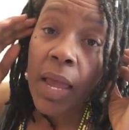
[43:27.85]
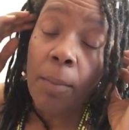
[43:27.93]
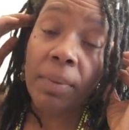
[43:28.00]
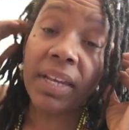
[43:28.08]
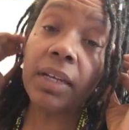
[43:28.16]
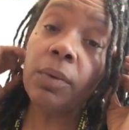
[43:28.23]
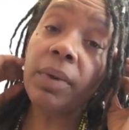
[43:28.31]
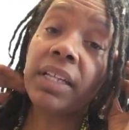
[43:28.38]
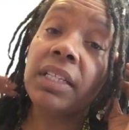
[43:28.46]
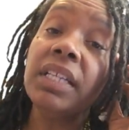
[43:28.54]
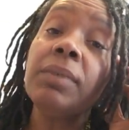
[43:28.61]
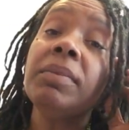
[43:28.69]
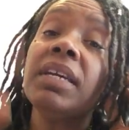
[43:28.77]
But anyway,
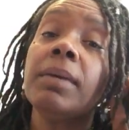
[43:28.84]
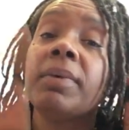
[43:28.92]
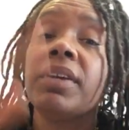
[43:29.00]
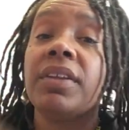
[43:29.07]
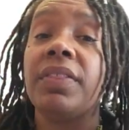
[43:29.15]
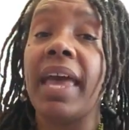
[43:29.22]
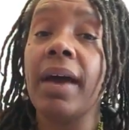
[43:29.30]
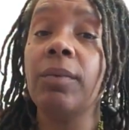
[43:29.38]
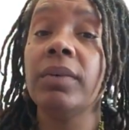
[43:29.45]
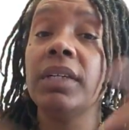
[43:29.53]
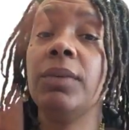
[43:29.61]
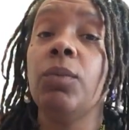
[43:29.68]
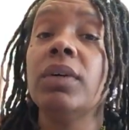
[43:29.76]
look me up under that
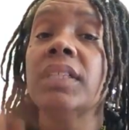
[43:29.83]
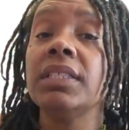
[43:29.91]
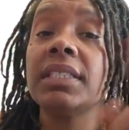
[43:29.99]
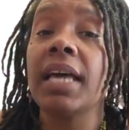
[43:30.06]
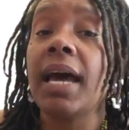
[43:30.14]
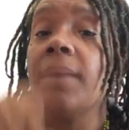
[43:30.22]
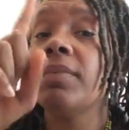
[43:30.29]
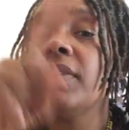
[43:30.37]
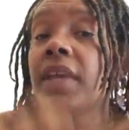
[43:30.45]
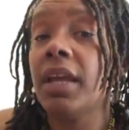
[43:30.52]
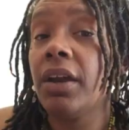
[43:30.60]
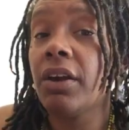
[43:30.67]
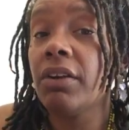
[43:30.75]
one. And once I'm
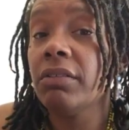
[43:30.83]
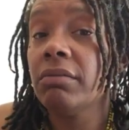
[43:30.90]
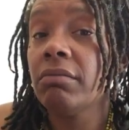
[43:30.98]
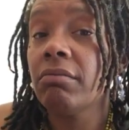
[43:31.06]
there,